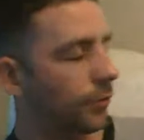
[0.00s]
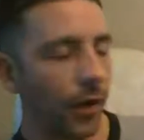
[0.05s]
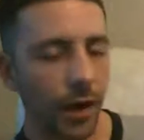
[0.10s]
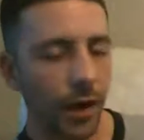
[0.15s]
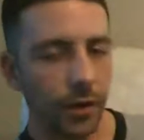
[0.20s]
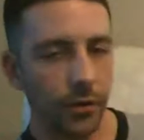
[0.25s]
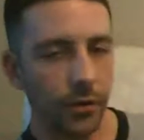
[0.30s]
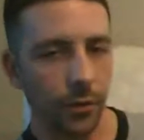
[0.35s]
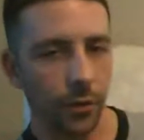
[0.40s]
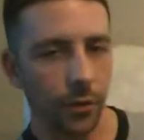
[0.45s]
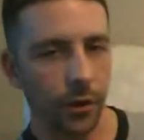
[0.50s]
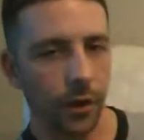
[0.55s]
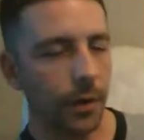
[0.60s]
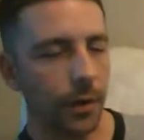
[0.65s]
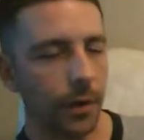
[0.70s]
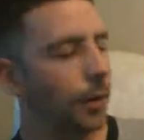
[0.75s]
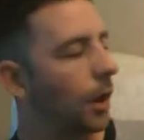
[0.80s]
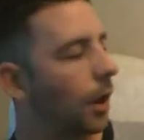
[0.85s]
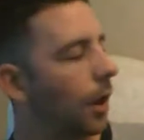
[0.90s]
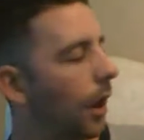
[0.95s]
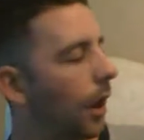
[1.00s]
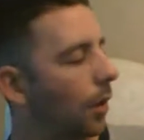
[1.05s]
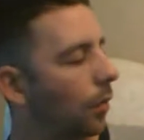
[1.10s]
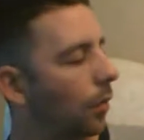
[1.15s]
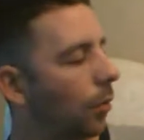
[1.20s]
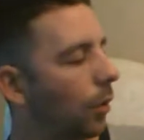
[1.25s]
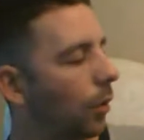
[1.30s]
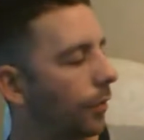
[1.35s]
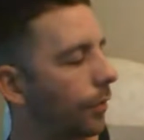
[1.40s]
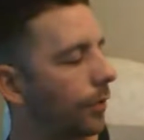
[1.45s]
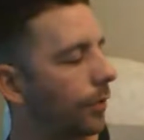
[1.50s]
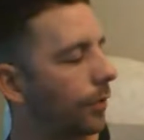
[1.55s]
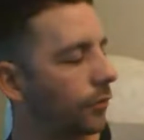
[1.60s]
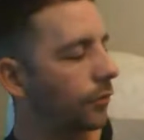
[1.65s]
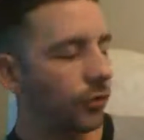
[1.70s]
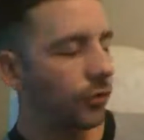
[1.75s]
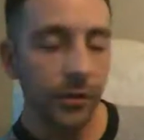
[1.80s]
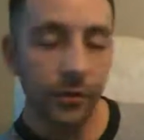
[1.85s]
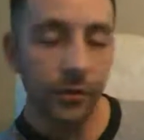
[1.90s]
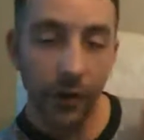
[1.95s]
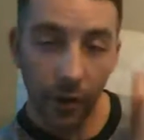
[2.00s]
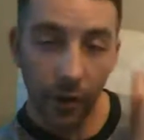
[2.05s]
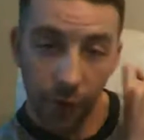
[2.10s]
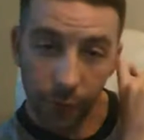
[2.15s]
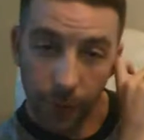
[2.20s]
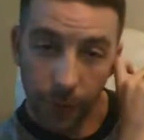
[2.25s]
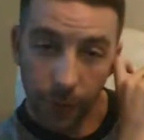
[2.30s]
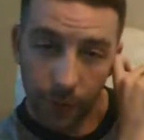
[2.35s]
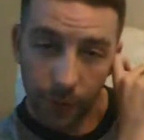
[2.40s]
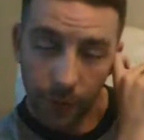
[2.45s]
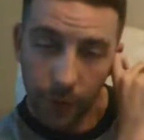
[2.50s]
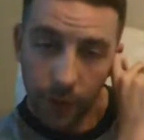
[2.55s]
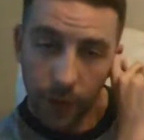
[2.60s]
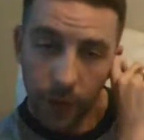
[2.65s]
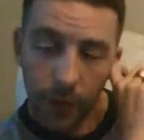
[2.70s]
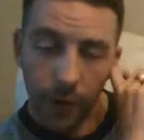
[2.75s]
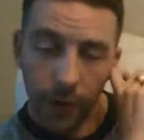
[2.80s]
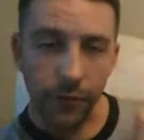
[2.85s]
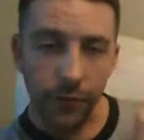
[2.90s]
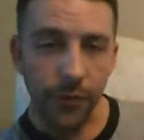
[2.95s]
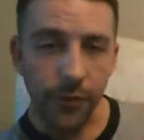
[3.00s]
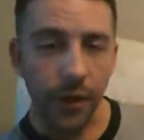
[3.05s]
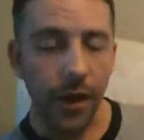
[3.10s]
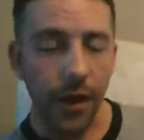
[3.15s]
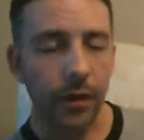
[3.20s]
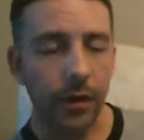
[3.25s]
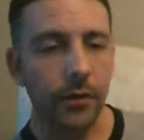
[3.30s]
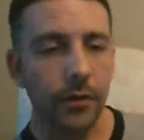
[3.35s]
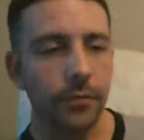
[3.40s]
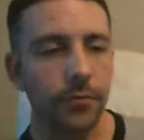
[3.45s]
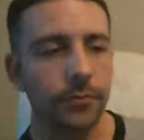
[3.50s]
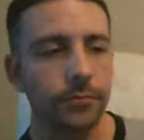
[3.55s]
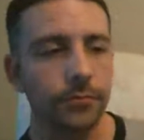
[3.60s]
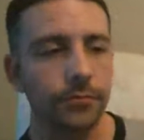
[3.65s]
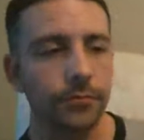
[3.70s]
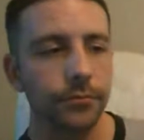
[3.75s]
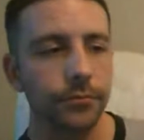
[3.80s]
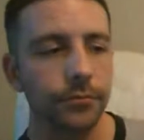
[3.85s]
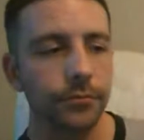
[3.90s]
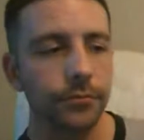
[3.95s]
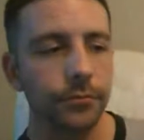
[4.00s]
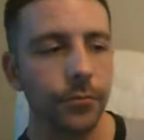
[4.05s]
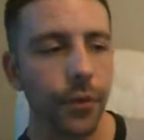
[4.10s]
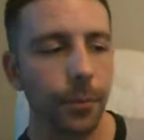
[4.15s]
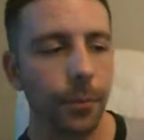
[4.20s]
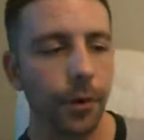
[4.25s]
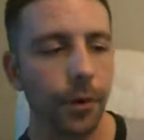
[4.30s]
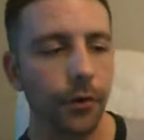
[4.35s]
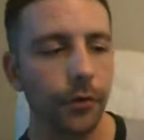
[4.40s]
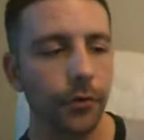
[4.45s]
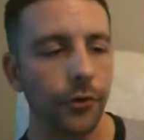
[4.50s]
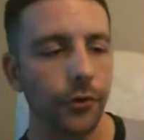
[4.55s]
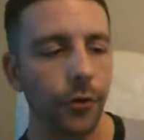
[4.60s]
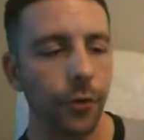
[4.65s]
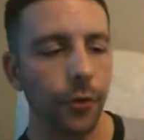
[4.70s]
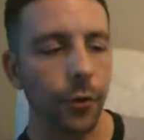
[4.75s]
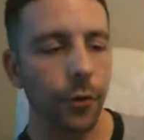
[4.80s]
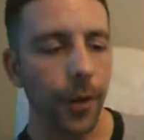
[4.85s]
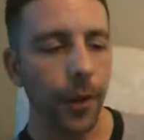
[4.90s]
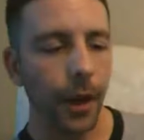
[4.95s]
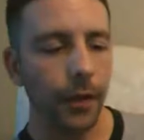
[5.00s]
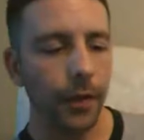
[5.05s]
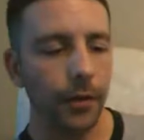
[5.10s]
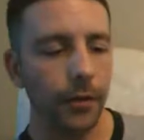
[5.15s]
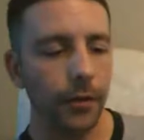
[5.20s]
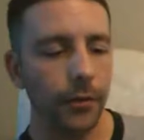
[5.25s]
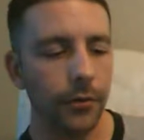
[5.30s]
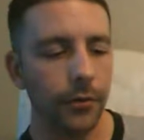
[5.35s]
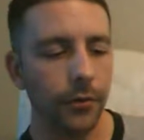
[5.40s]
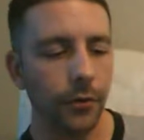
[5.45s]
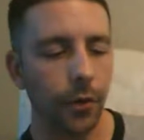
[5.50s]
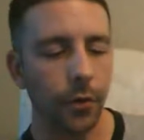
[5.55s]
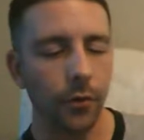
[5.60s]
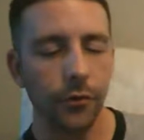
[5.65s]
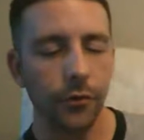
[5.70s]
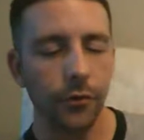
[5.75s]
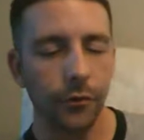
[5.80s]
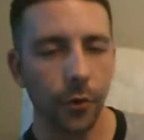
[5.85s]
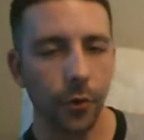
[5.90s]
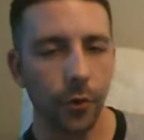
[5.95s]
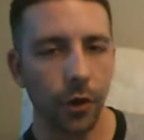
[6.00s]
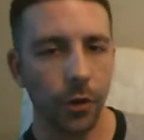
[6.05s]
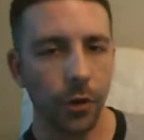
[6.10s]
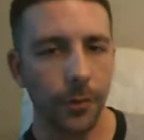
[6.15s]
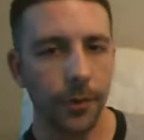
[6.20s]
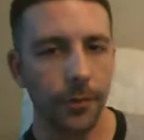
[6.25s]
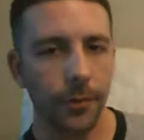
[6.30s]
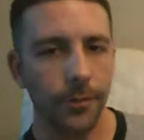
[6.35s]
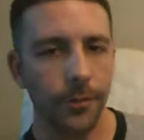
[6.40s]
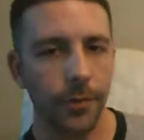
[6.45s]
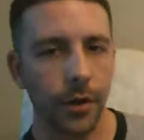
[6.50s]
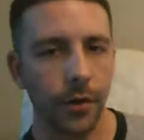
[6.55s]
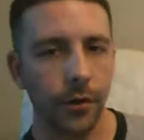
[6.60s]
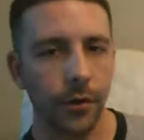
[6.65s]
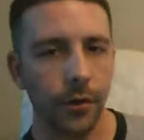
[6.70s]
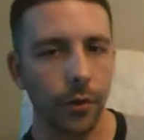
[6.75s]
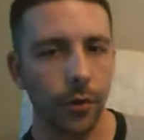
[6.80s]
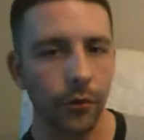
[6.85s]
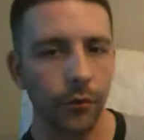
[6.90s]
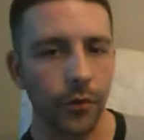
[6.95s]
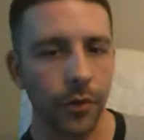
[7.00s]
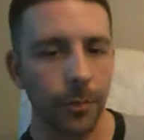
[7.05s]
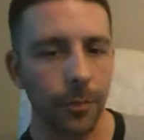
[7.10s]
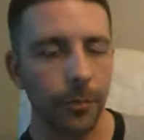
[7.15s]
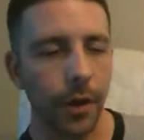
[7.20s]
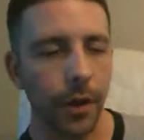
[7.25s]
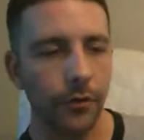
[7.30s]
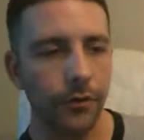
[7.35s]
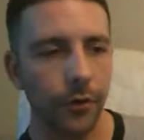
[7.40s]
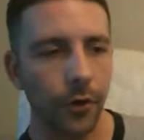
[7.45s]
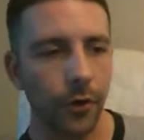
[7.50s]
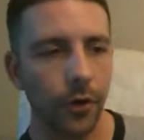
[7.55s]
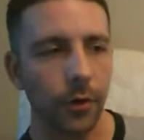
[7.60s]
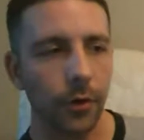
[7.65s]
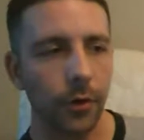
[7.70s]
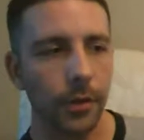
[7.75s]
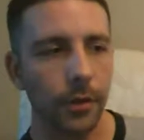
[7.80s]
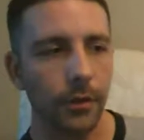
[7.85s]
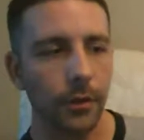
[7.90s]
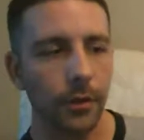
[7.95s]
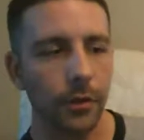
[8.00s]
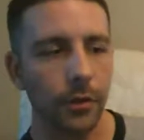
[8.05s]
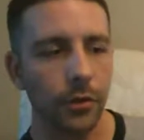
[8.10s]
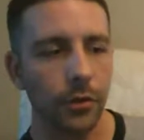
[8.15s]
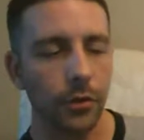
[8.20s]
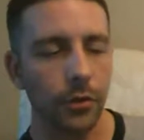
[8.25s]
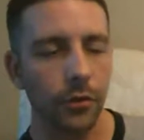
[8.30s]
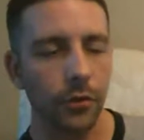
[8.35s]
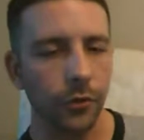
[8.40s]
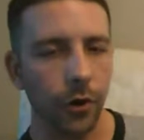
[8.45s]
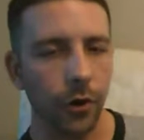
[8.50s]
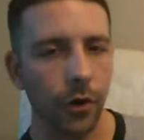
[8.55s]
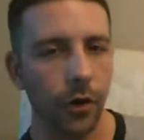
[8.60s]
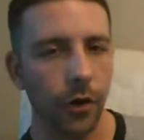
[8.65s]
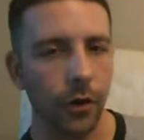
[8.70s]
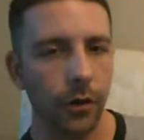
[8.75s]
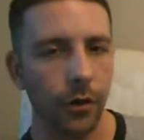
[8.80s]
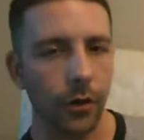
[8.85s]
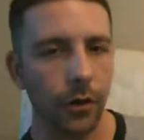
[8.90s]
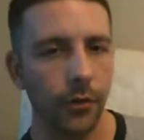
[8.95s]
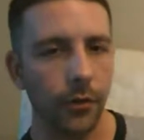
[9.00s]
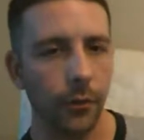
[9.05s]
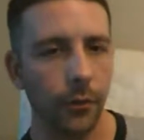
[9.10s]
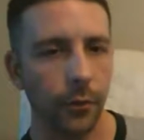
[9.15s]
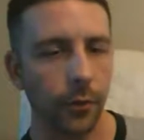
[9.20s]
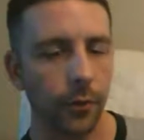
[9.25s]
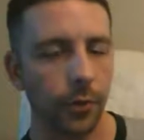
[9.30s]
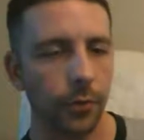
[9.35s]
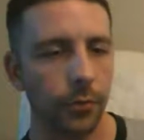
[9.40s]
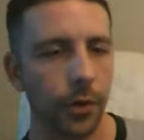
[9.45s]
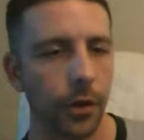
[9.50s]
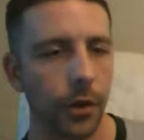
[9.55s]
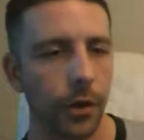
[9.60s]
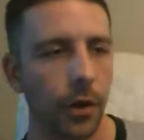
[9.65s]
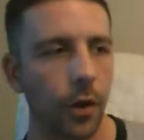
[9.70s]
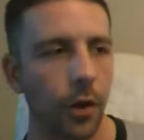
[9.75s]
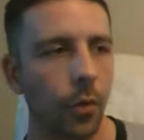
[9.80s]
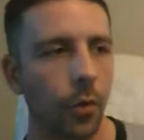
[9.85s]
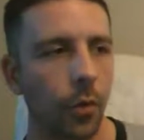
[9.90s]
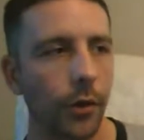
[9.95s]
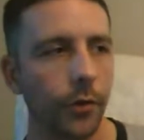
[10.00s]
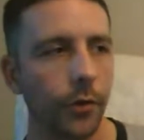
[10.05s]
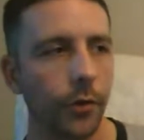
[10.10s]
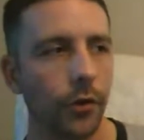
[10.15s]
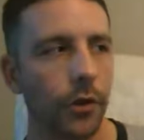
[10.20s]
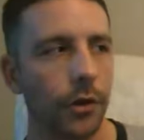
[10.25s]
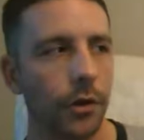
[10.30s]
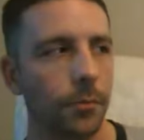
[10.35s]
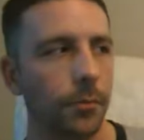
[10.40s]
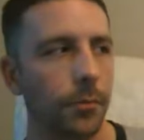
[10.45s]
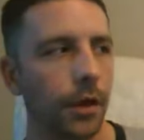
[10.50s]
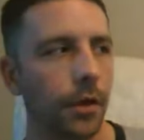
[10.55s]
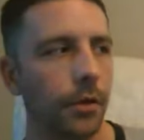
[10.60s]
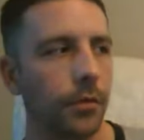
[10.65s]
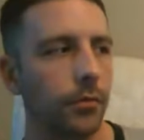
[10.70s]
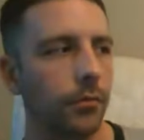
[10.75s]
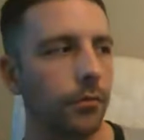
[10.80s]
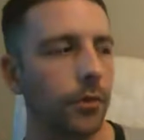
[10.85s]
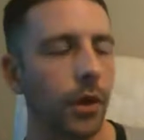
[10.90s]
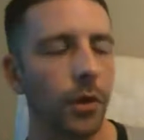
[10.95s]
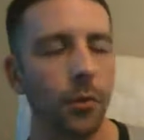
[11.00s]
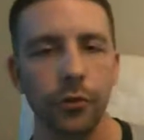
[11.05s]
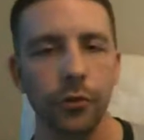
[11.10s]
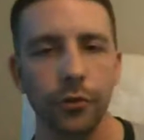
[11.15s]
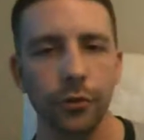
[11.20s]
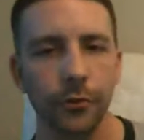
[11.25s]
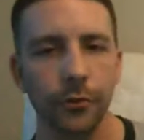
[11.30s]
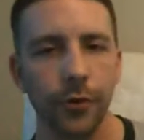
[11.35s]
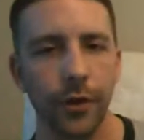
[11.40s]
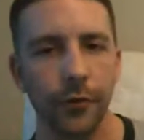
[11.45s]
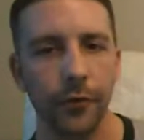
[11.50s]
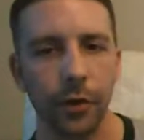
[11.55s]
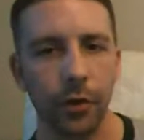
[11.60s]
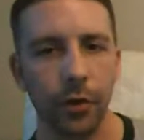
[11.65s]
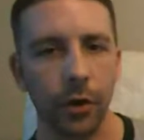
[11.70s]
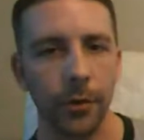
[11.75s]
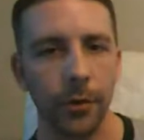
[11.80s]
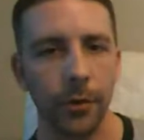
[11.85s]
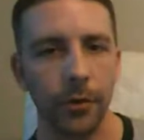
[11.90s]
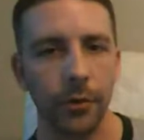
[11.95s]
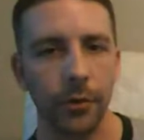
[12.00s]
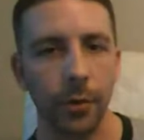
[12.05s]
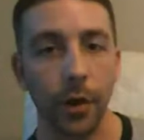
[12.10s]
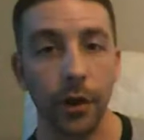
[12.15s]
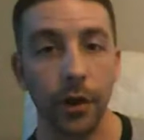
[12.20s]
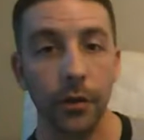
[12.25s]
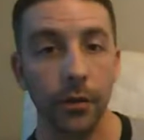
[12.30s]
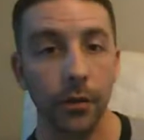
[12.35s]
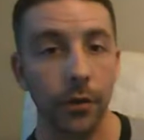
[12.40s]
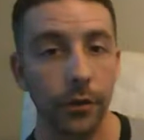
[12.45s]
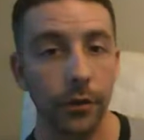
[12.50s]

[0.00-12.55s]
your name. And what this sheet tells me is that the person who painted so-and-so army was the best army that you saw in the room, whether it meant it was your favorite army the way it looked,